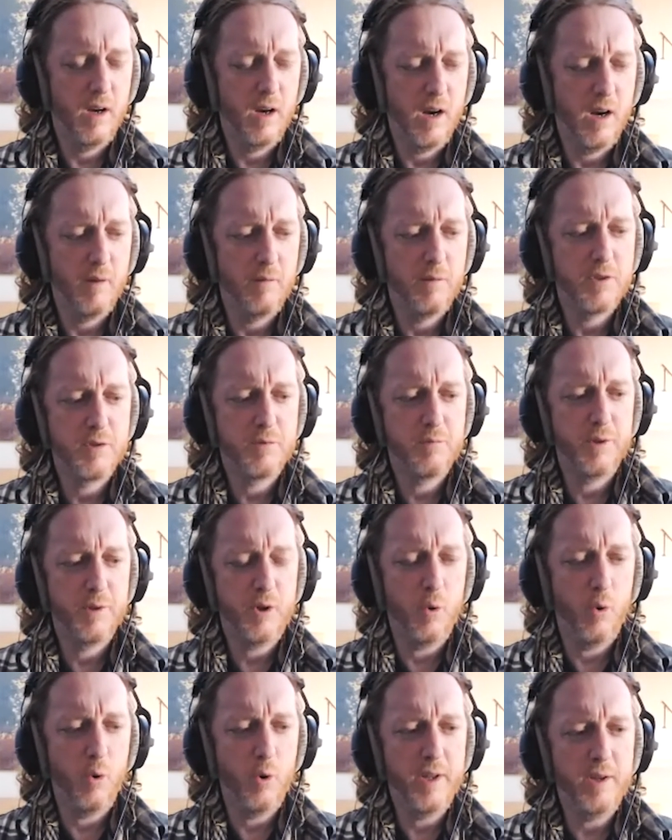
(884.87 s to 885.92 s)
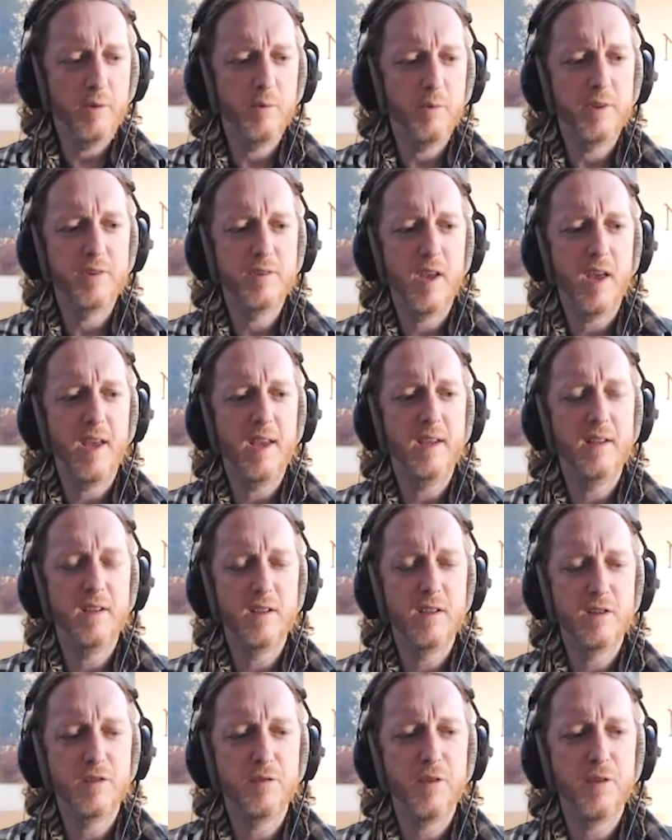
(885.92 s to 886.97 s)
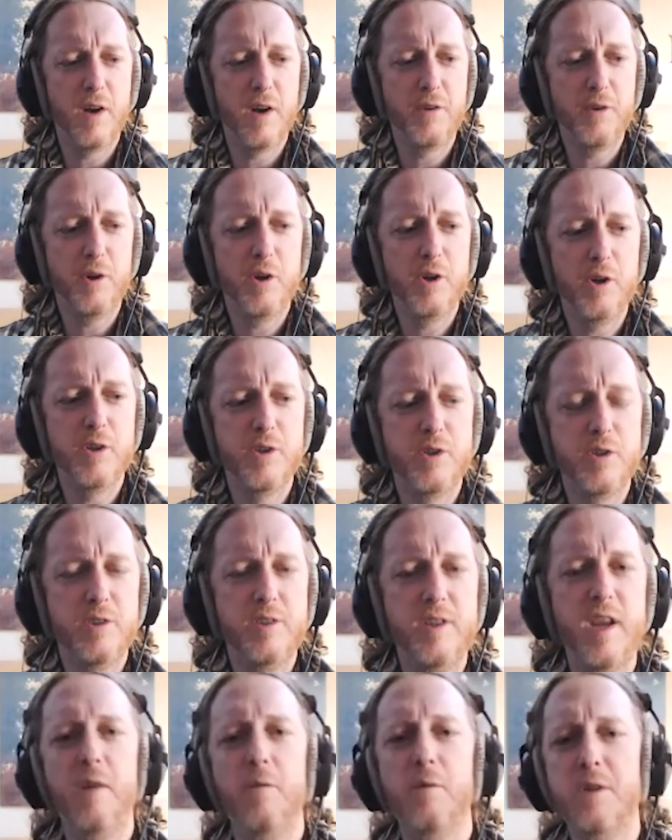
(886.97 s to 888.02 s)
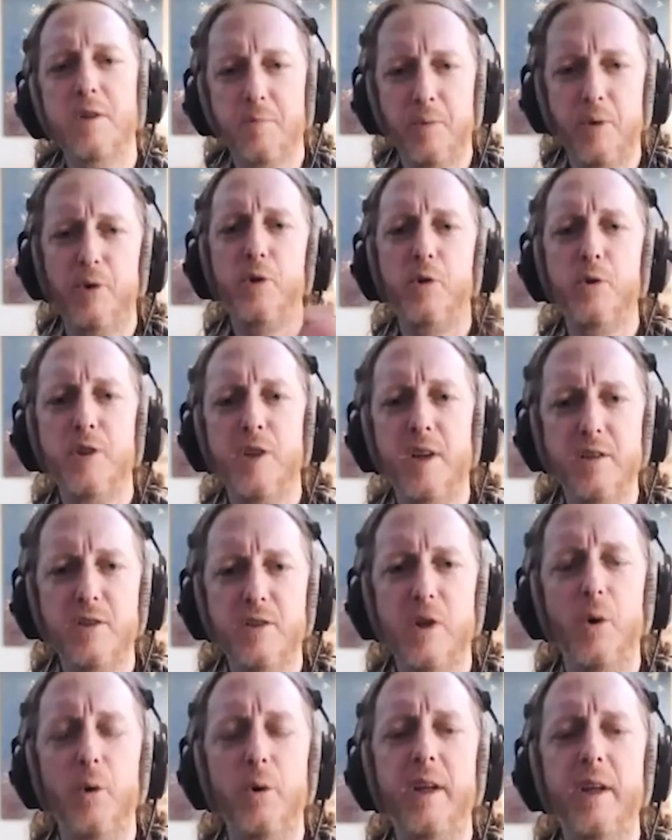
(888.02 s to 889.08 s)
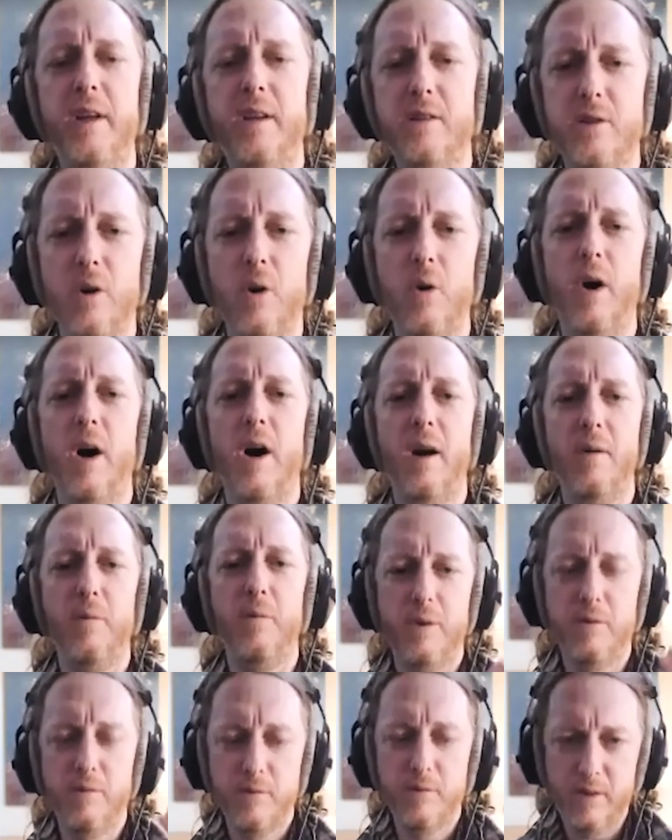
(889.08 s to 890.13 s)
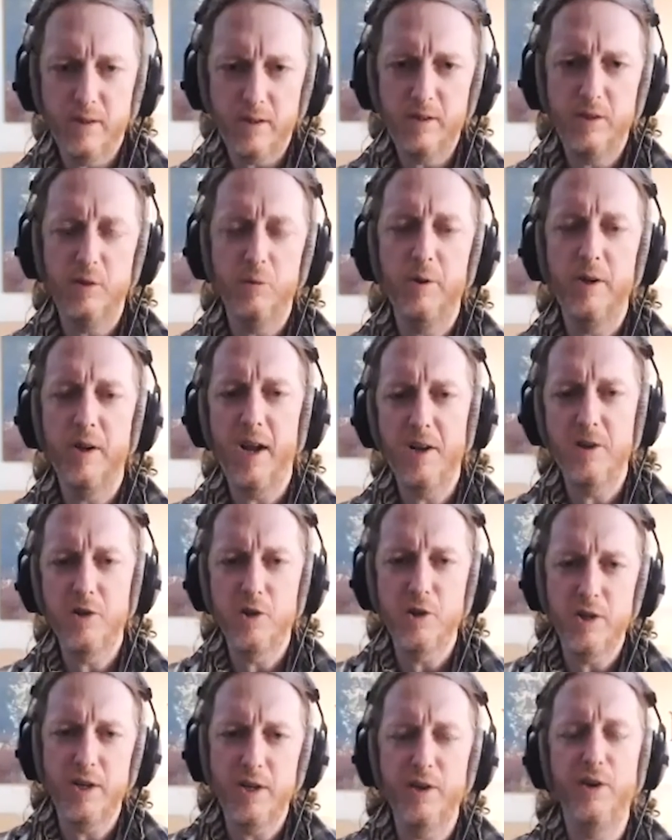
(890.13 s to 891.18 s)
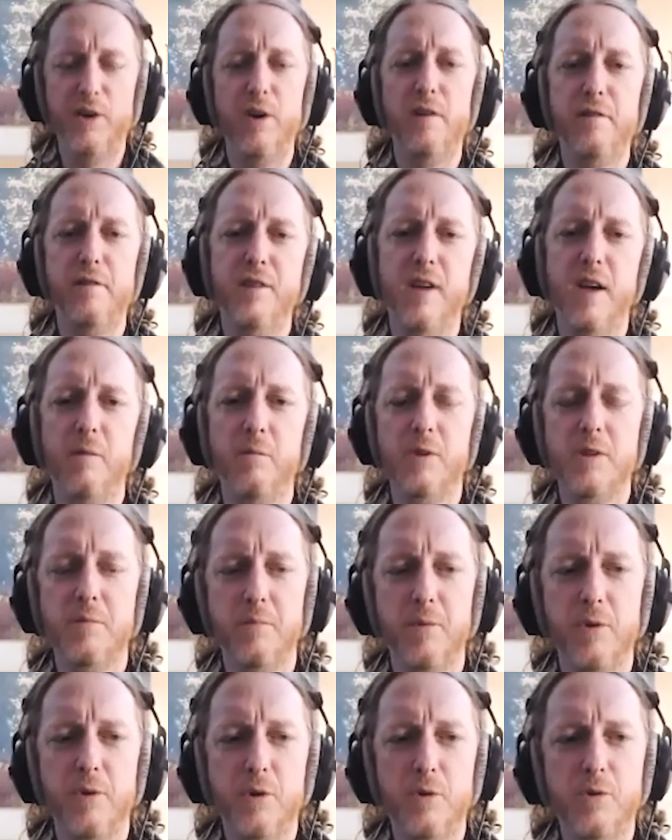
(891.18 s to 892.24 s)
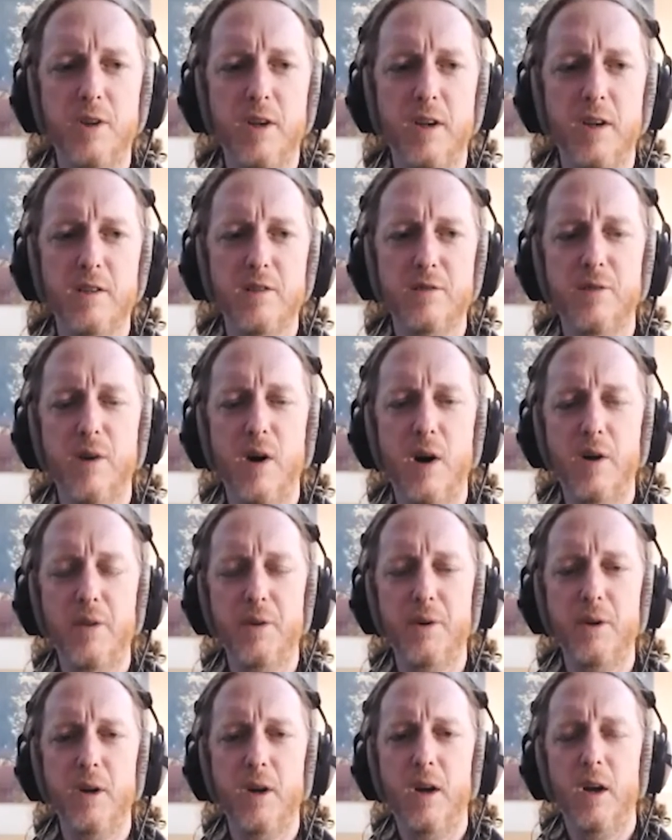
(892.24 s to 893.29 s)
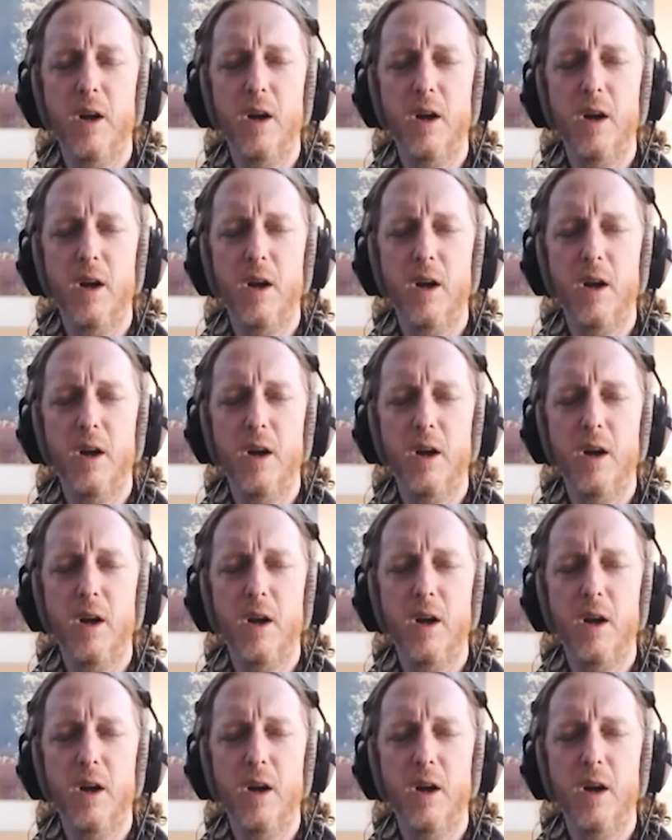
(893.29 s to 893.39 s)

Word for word: I was recording with Dae and his father because Dae was producing Tony, so mm-hmm. I would you would engineer if Dae was producing his father.